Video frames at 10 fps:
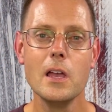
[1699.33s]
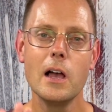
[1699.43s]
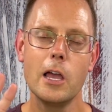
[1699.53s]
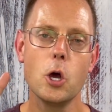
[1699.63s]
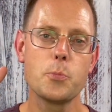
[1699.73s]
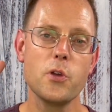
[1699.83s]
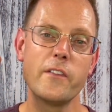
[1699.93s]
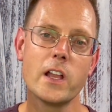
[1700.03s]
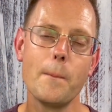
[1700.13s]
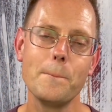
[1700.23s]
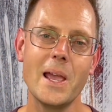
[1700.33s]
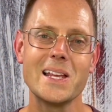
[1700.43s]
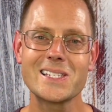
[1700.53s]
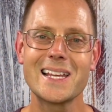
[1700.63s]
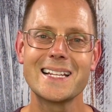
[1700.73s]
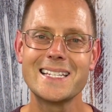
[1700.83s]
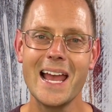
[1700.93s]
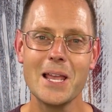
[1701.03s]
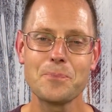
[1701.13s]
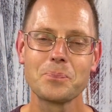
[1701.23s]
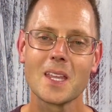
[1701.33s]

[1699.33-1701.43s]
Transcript: I hope you have an amazing day.